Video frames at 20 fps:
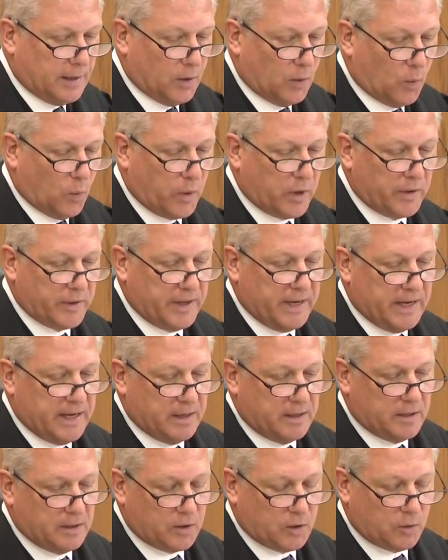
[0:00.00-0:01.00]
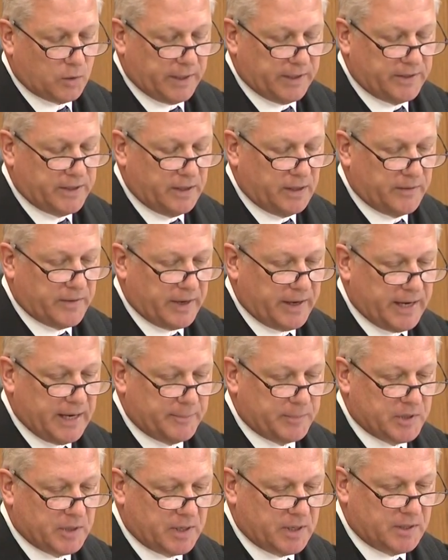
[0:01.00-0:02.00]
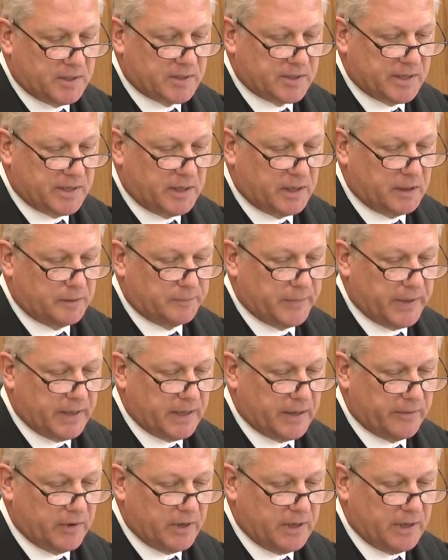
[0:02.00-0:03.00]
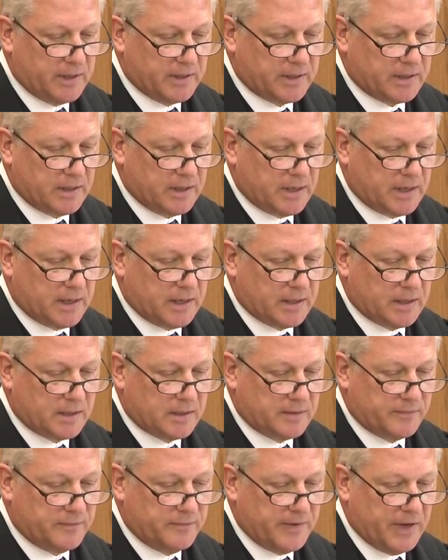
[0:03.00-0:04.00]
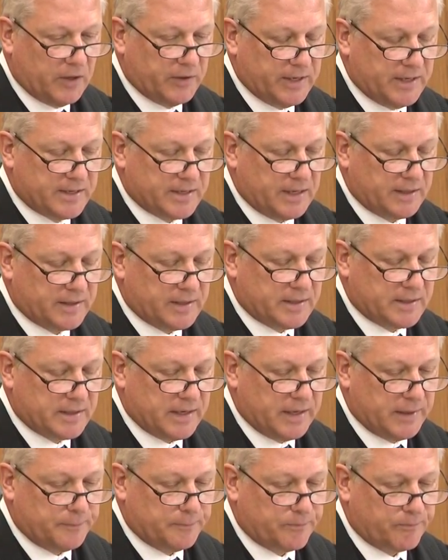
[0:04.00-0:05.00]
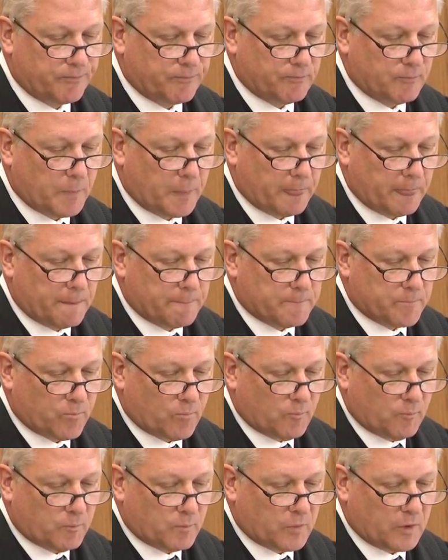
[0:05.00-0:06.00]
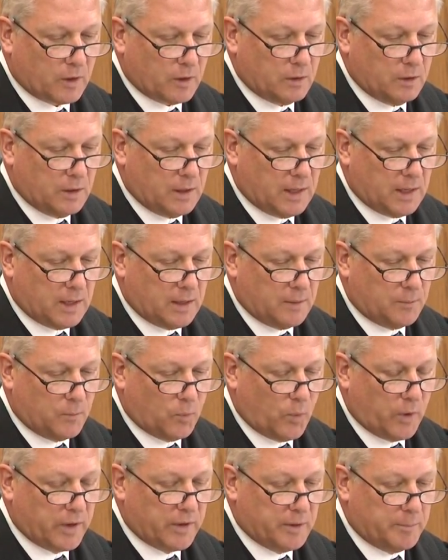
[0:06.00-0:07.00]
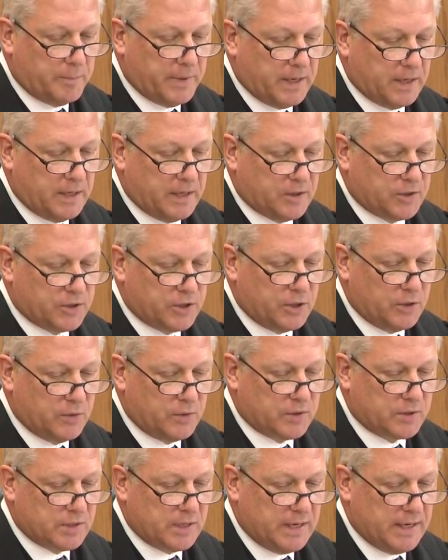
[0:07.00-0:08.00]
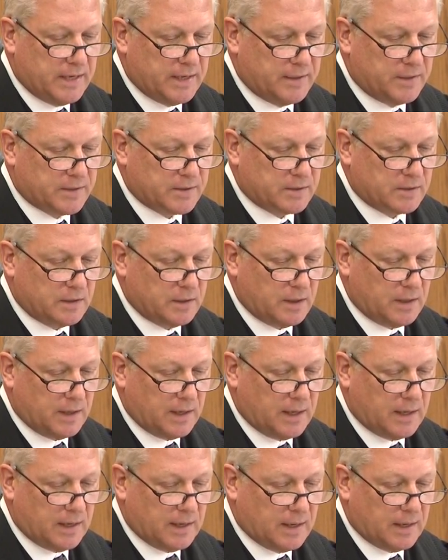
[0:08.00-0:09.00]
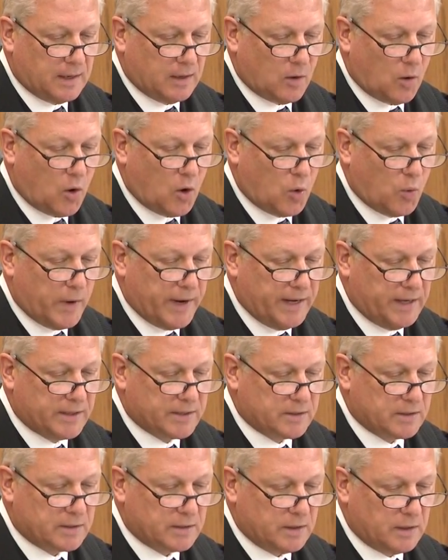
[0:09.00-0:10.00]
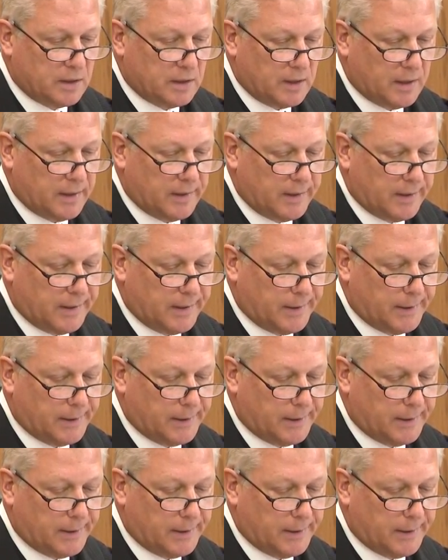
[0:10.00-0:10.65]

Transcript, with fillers: One of the criteria that I am to consider in every uh, felony sentencing, um, one of the big issues is uh, always uh,